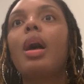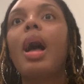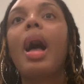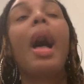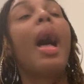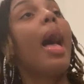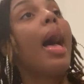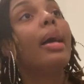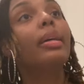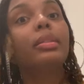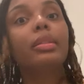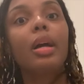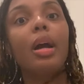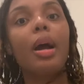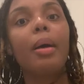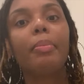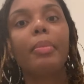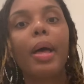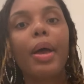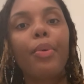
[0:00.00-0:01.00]
I asked her,
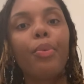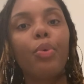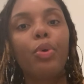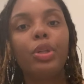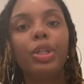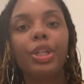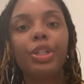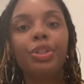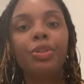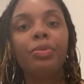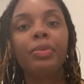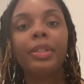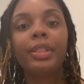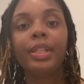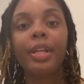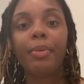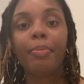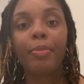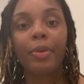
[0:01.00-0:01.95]
I'm like, well, did you receive